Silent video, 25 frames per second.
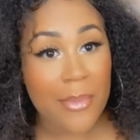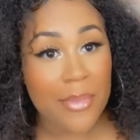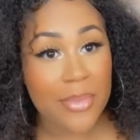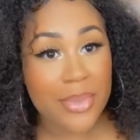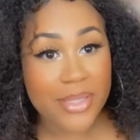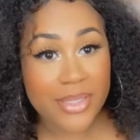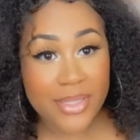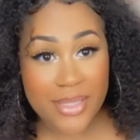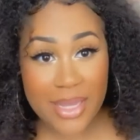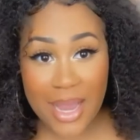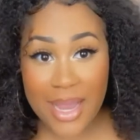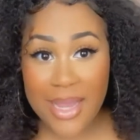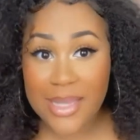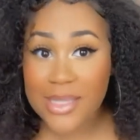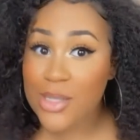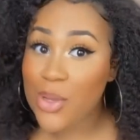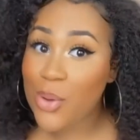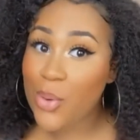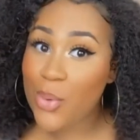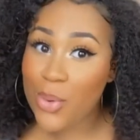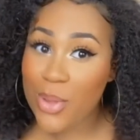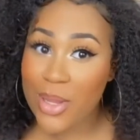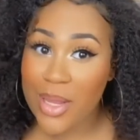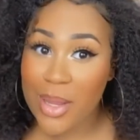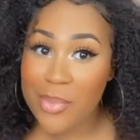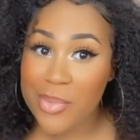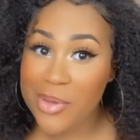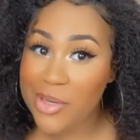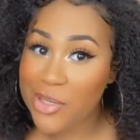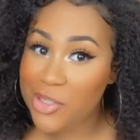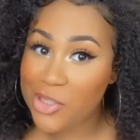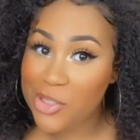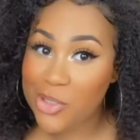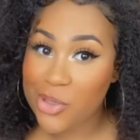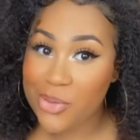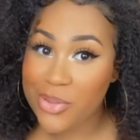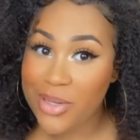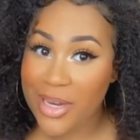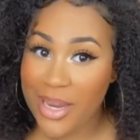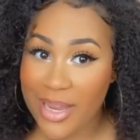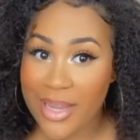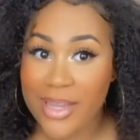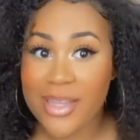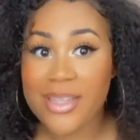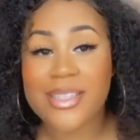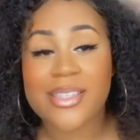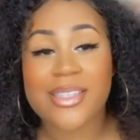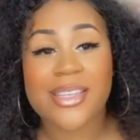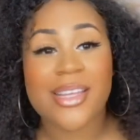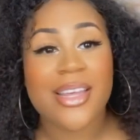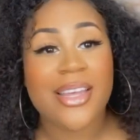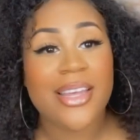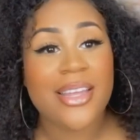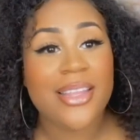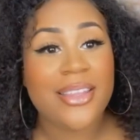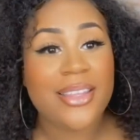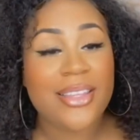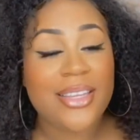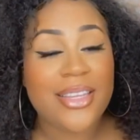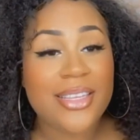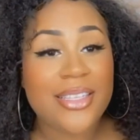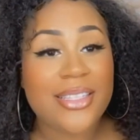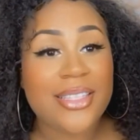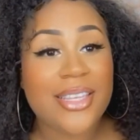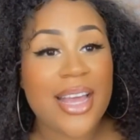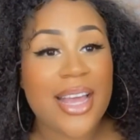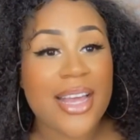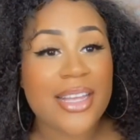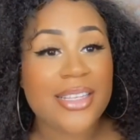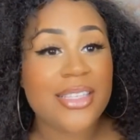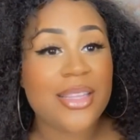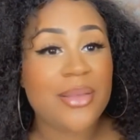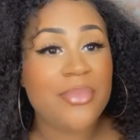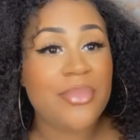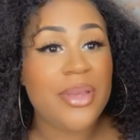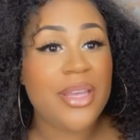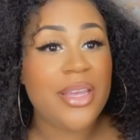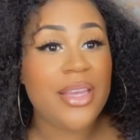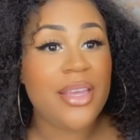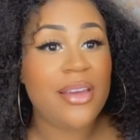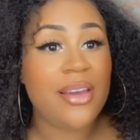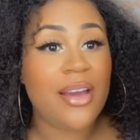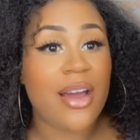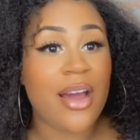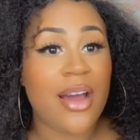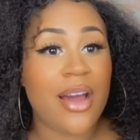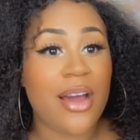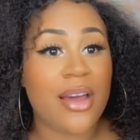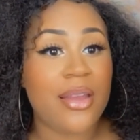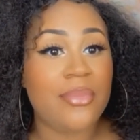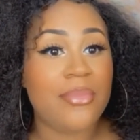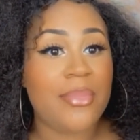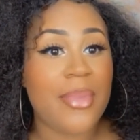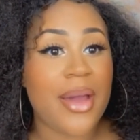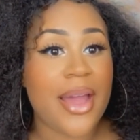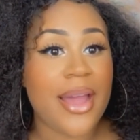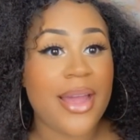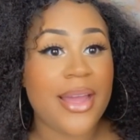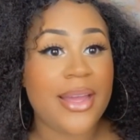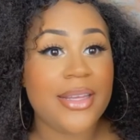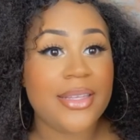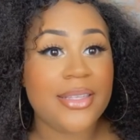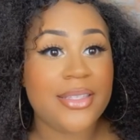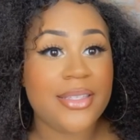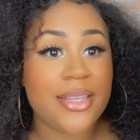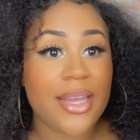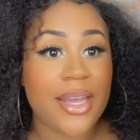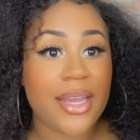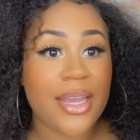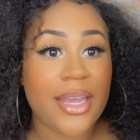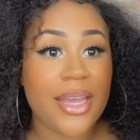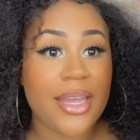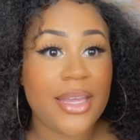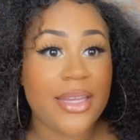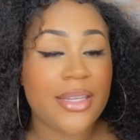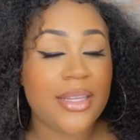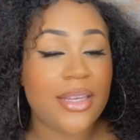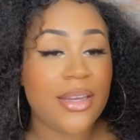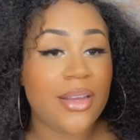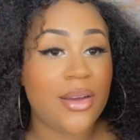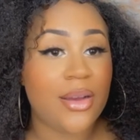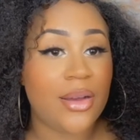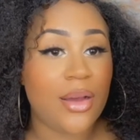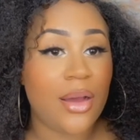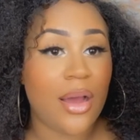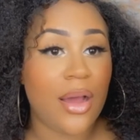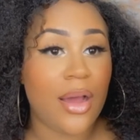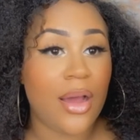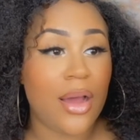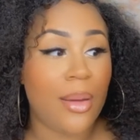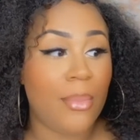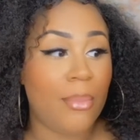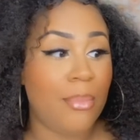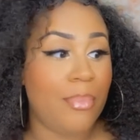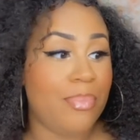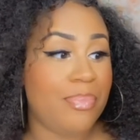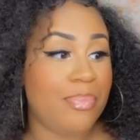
Besides the oil I'm going to show next, this has to be on my second um,